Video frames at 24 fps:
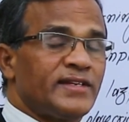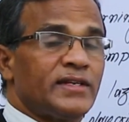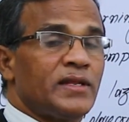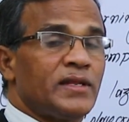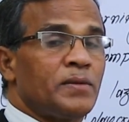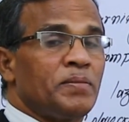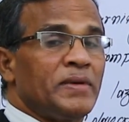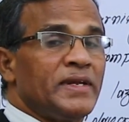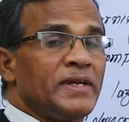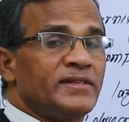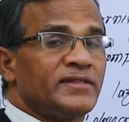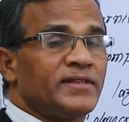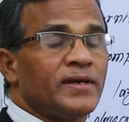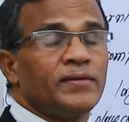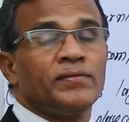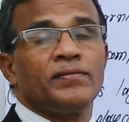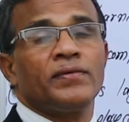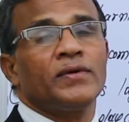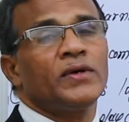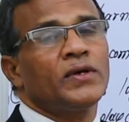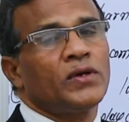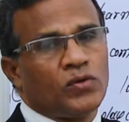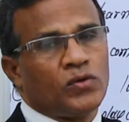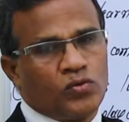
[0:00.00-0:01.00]
at the place
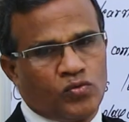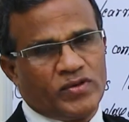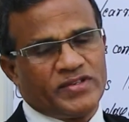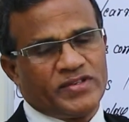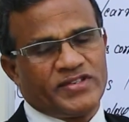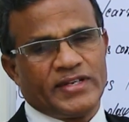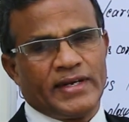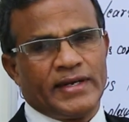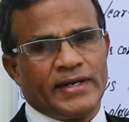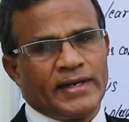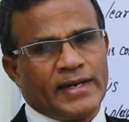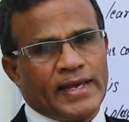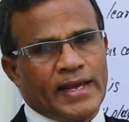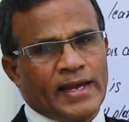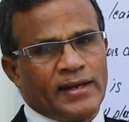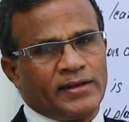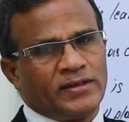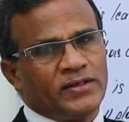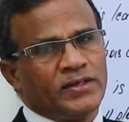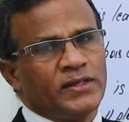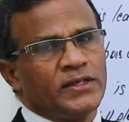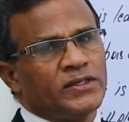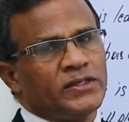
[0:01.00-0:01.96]
of question tag.